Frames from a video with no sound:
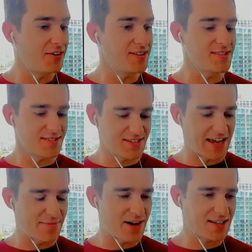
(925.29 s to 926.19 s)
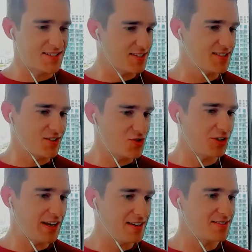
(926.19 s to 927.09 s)
is Sandbox and
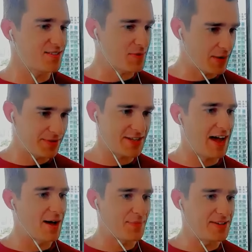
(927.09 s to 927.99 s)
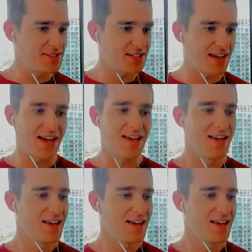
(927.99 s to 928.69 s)
Decentraland to be able to hop in today.